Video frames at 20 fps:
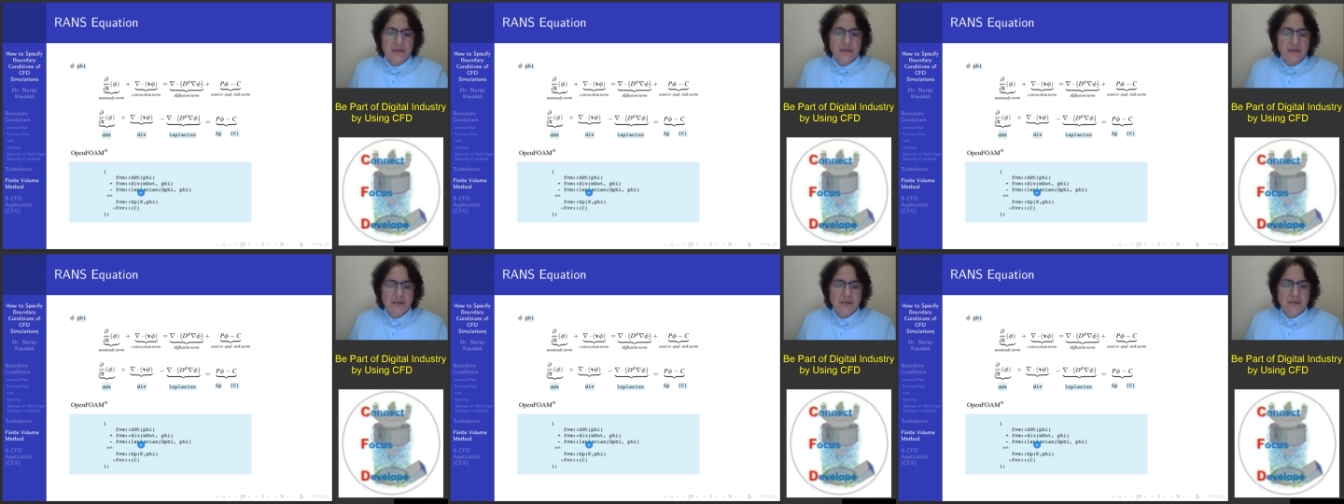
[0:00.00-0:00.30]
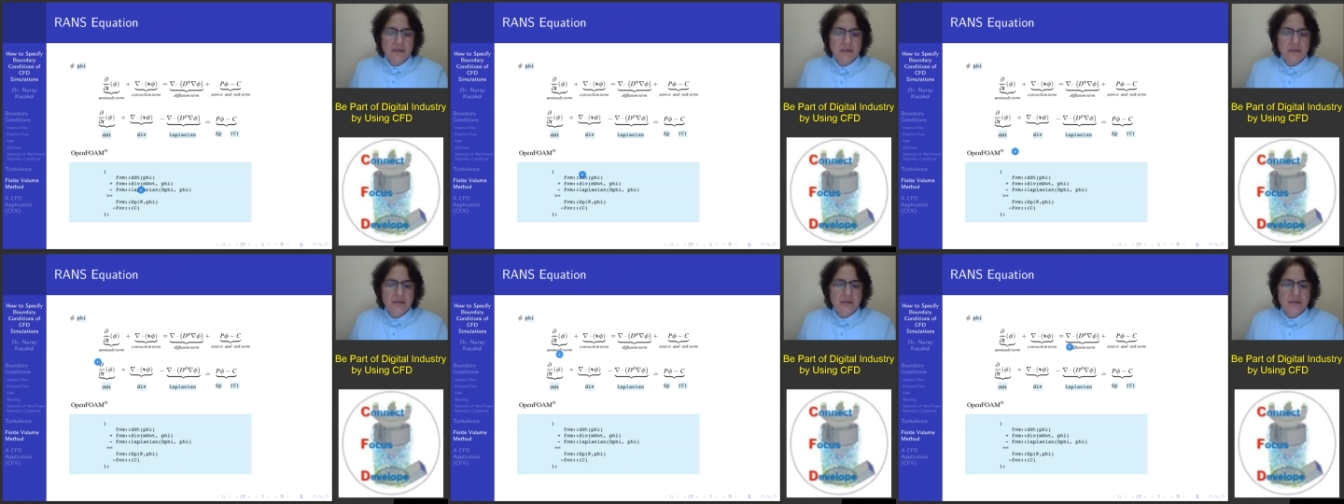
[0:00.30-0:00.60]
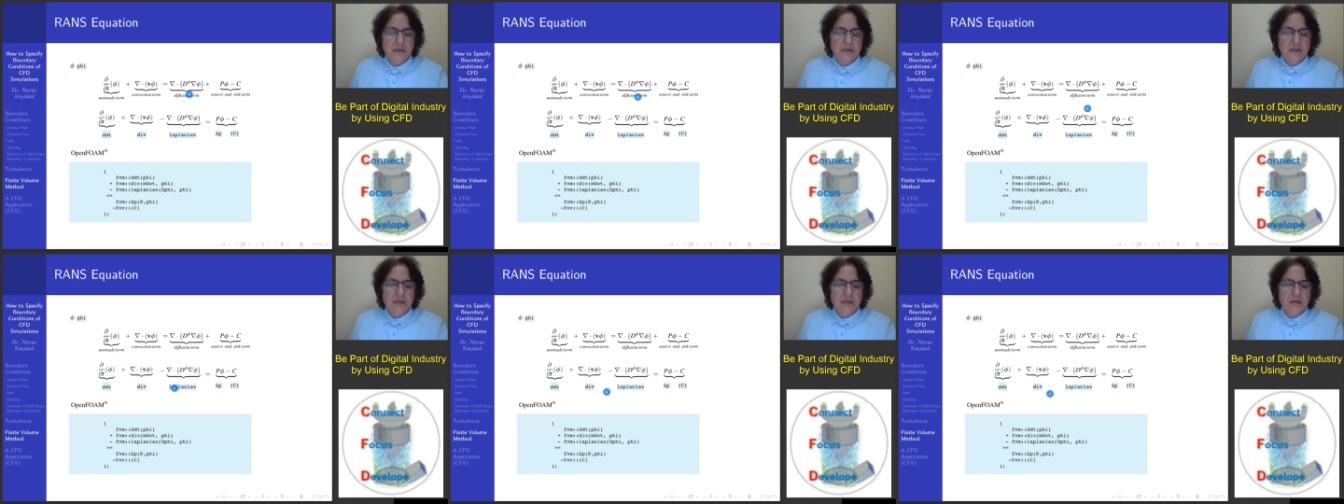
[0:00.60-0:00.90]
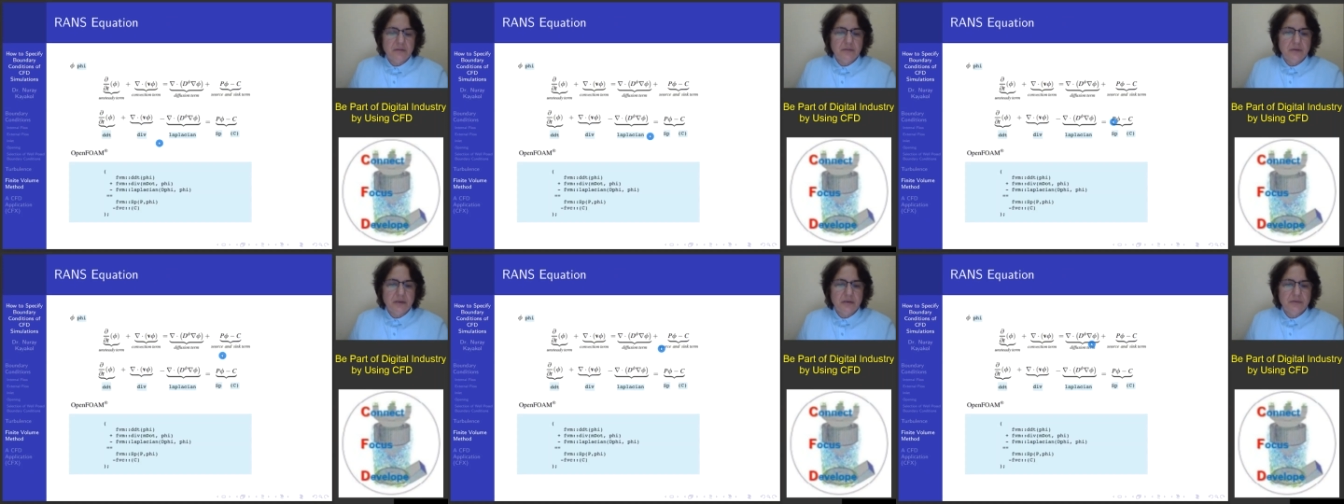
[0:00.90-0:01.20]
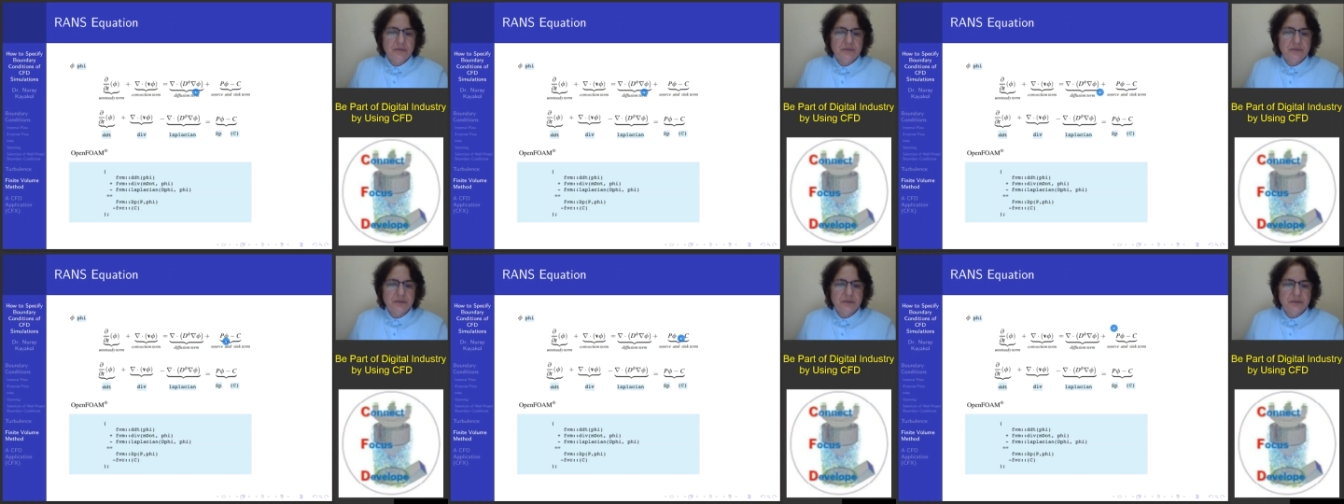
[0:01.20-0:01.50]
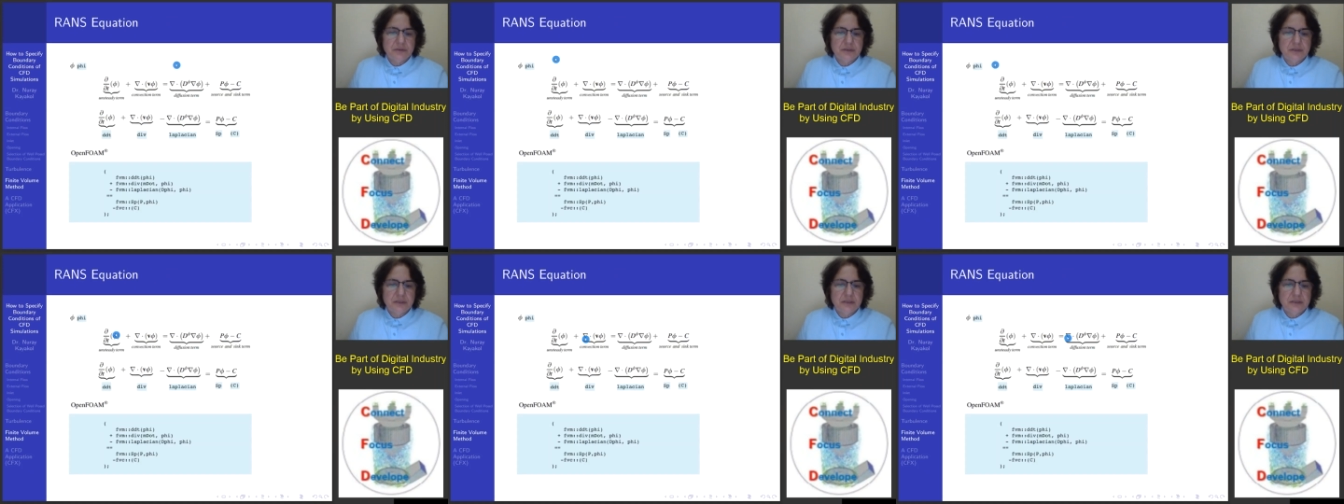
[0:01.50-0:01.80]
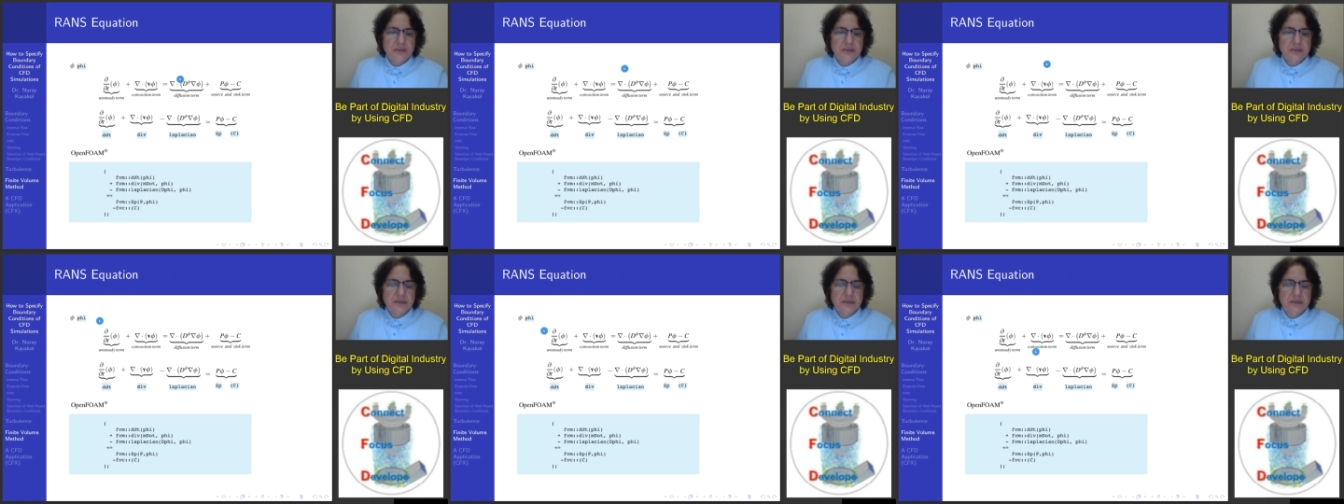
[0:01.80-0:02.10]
about this,